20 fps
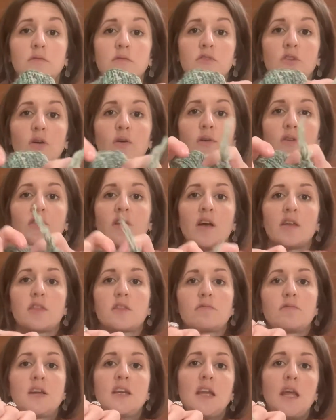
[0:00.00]
So it's like
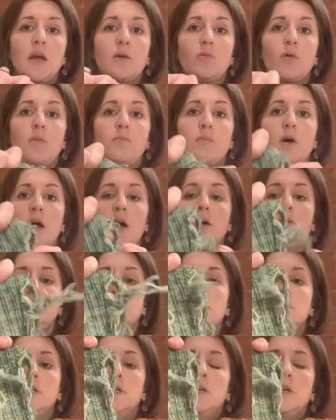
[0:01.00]
3 knit 1
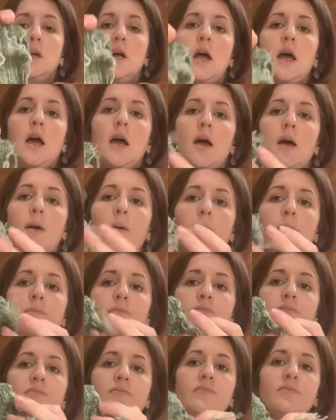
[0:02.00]
pearl,
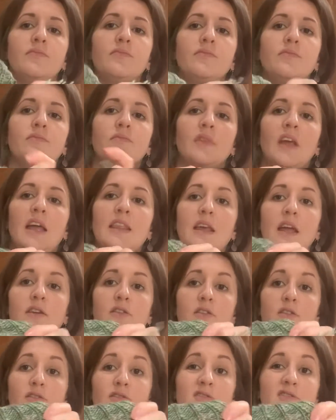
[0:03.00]
and then
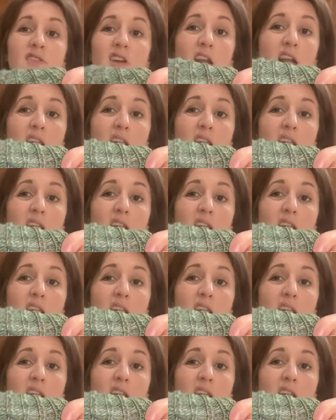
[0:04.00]
just turn it